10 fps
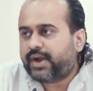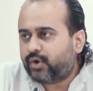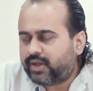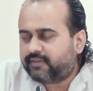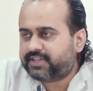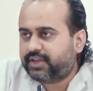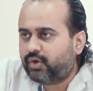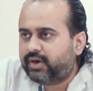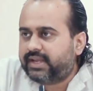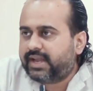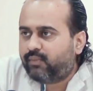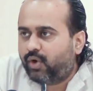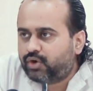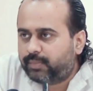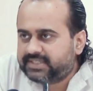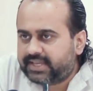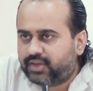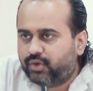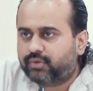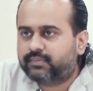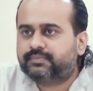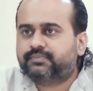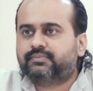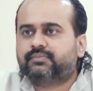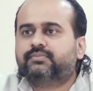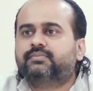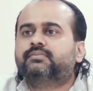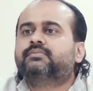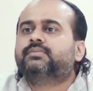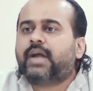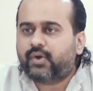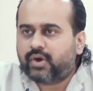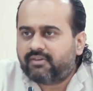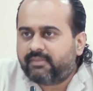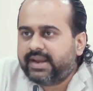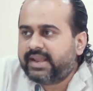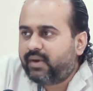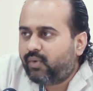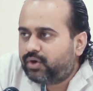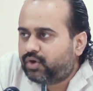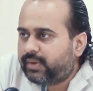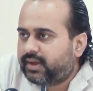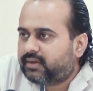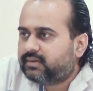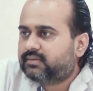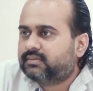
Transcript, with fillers: I don't have security, I want to be secure. I don't have money. I want to be